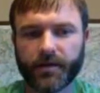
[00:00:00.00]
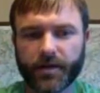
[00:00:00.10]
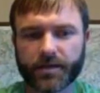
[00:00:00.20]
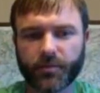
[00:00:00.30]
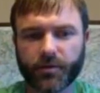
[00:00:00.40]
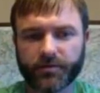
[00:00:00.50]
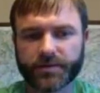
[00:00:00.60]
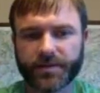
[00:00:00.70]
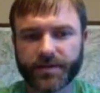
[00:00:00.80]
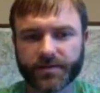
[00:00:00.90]
As part of
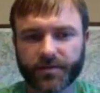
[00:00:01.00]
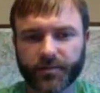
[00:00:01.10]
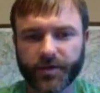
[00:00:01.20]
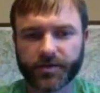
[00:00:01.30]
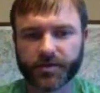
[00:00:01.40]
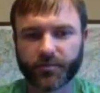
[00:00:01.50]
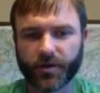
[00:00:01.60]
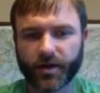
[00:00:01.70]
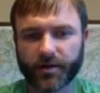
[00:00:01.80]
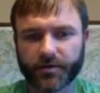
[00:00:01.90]
assessing the patient
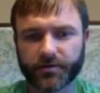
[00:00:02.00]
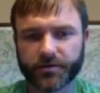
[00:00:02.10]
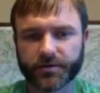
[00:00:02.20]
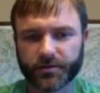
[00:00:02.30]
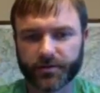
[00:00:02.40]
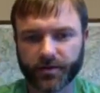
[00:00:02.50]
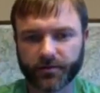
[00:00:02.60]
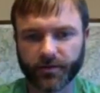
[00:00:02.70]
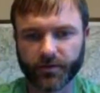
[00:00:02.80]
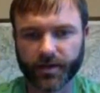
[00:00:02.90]
prior to inserting a
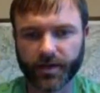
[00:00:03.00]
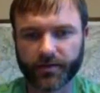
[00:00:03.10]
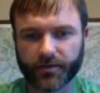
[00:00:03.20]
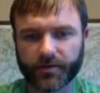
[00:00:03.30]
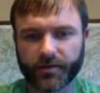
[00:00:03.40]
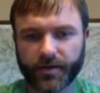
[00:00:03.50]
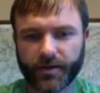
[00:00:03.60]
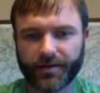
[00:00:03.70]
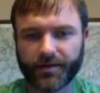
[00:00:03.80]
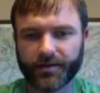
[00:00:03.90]
Foley catheter,
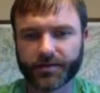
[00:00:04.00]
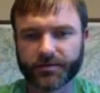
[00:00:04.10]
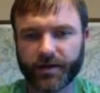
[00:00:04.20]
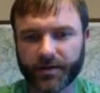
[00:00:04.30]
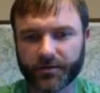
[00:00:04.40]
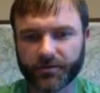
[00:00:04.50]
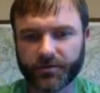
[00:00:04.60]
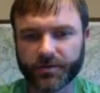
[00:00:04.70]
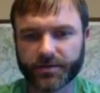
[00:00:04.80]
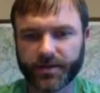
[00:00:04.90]
it is vital
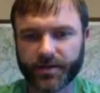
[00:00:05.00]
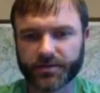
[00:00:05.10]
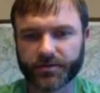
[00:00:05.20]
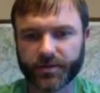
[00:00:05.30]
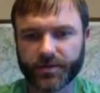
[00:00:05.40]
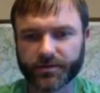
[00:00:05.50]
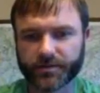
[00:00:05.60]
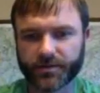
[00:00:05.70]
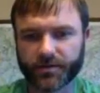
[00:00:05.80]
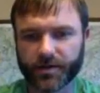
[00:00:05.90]
to assess
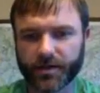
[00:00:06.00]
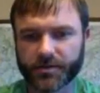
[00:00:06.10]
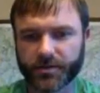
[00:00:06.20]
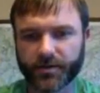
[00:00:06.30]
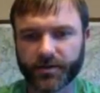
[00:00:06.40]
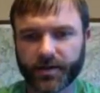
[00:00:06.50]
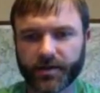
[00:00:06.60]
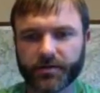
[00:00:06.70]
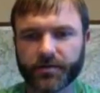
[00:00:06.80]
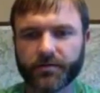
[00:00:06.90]
reasons that are
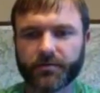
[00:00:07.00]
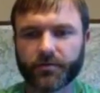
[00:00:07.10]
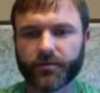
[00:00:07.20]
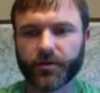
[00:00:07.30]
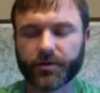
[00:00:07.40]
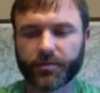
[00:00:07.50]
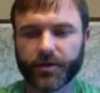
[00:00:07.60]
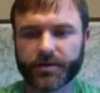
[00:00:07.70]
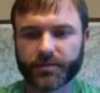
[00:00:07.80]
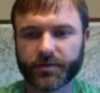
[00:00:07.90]
contraindicated for Foley
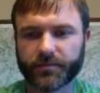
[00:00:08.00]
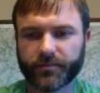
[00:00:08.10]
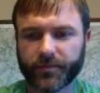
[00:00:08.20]
placement.